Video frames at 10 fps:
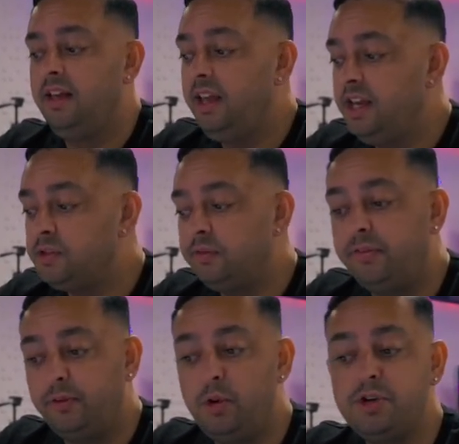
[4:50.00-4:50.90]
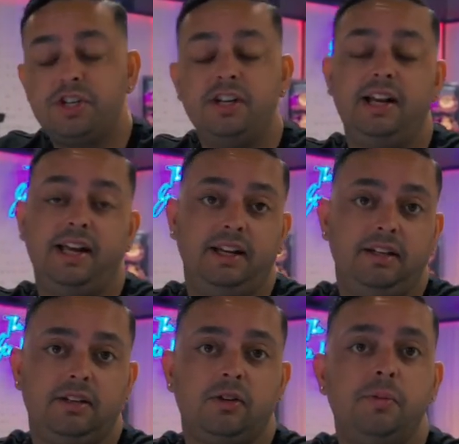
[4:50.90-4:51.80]
It is unfortunately
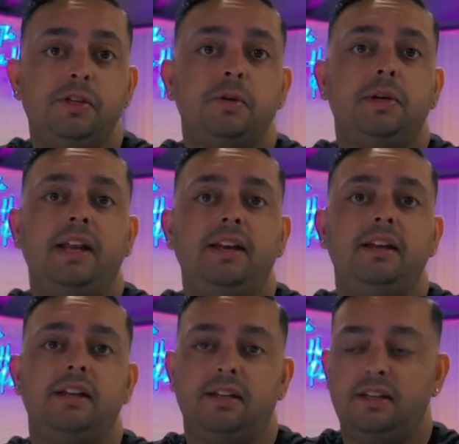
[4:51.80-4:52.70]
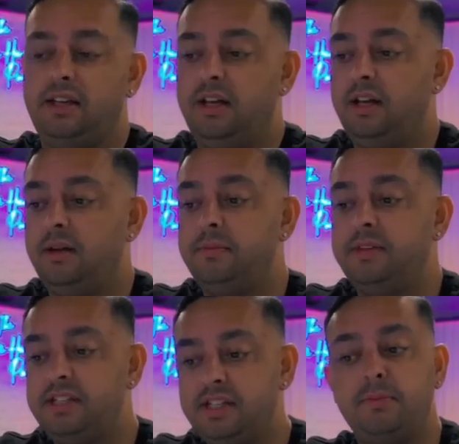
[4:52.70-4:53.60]
coming to an end.
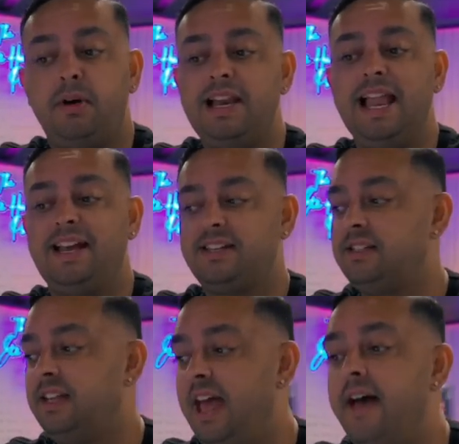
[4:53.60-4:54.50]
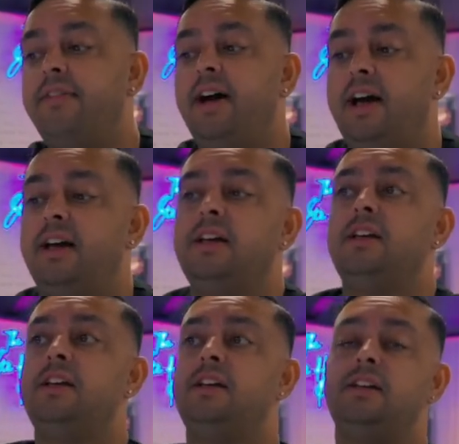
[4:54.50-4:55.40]
This is my last ever
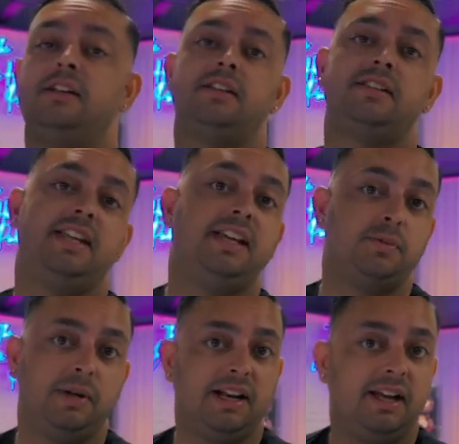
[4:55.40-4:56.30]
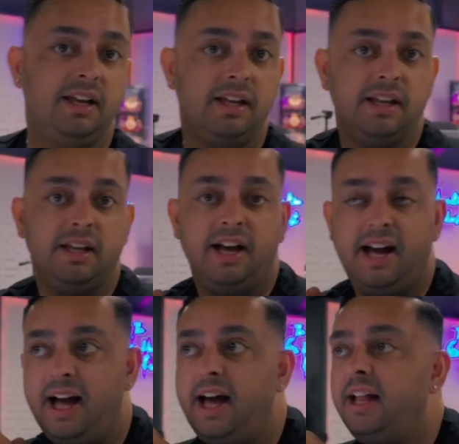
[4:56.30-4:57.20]
Steve's Weekly.
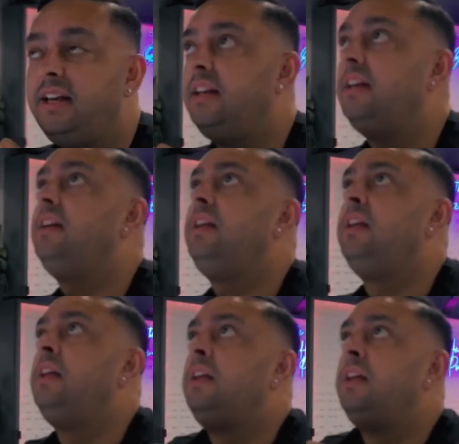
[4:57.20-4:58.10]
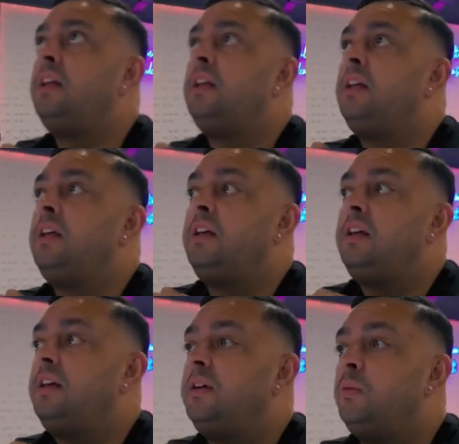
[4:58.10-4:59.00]
And
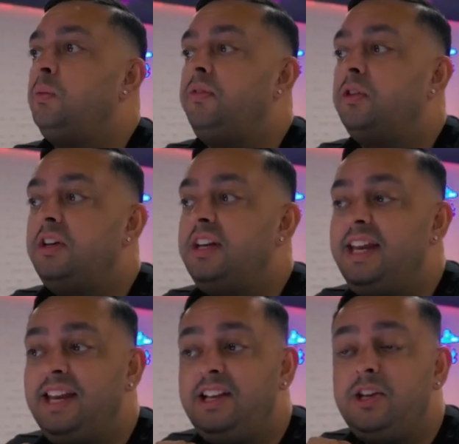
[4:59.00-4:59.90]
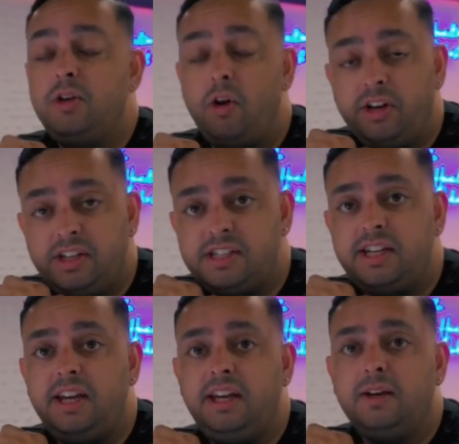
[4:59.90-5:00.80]
we've done nearly
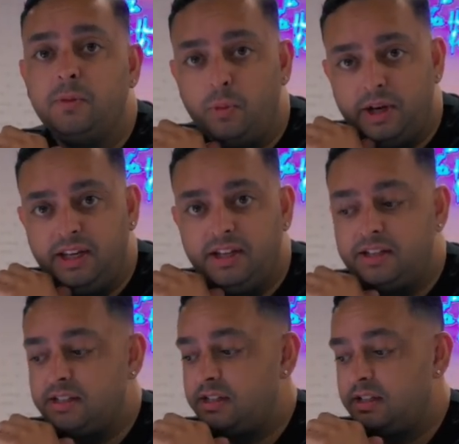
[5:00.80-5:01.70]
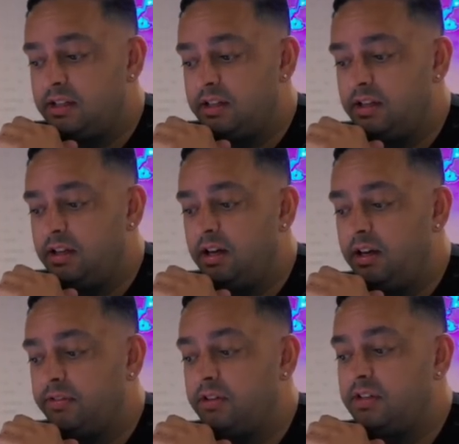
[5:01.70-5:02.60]
90 weeks of